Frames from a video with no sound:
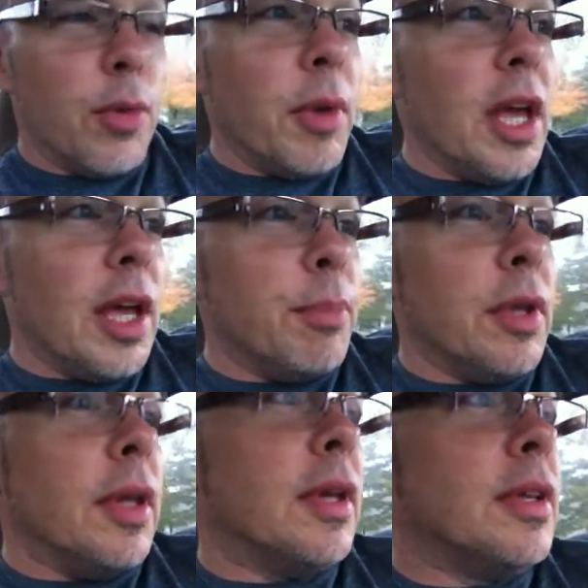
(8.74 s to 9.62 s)
you may
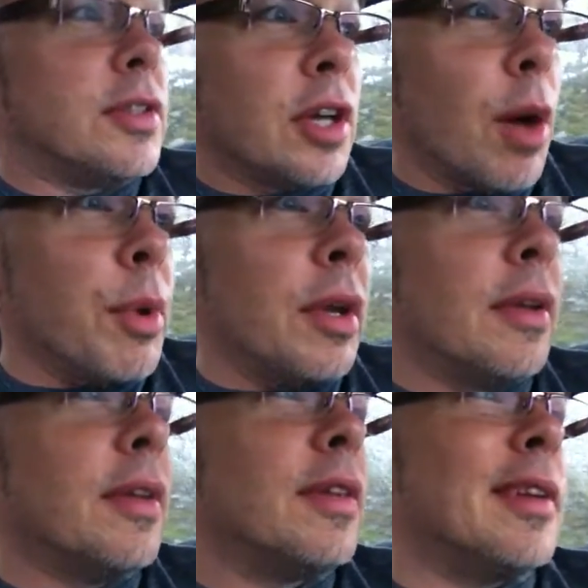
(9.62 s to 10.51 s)
be succumbing
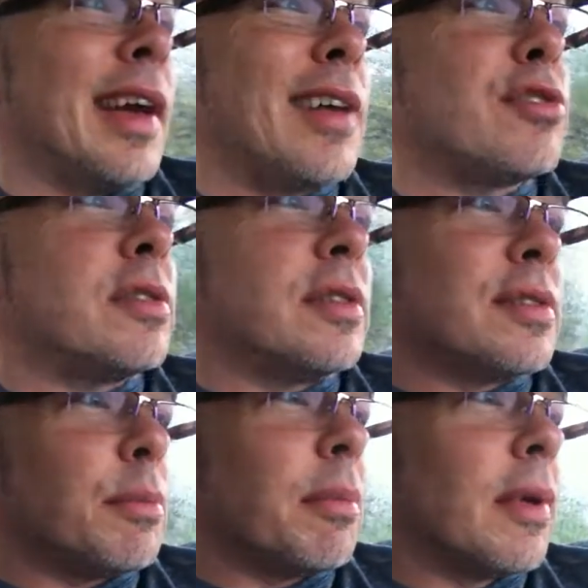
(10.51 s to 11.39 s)
to narcissism.